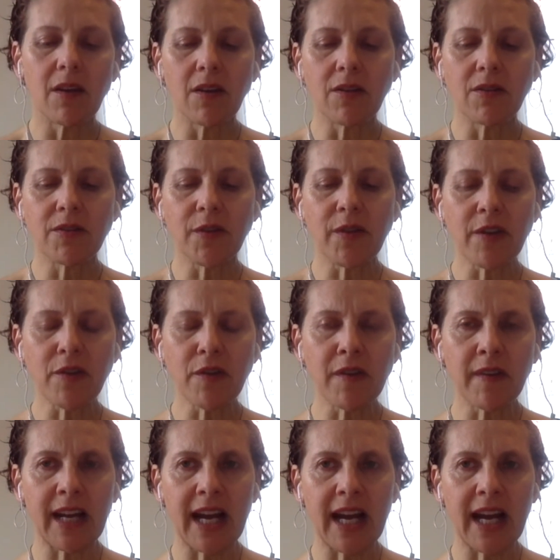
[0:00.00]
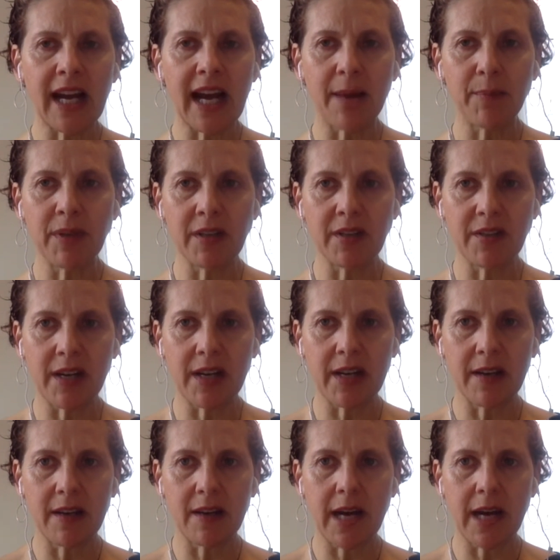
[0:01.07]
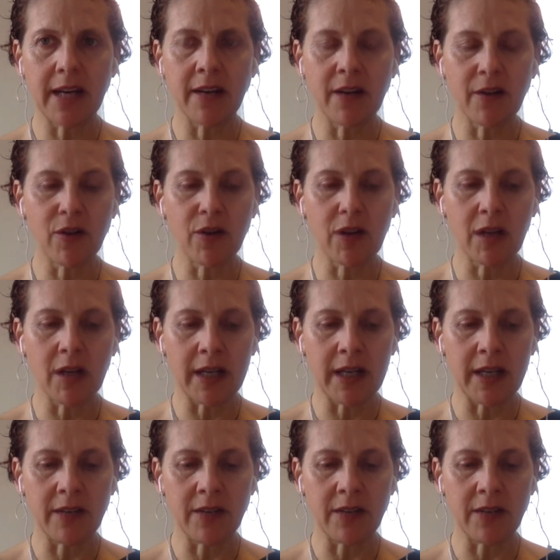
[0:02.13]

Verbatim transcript: so the other thing that happened is I had another client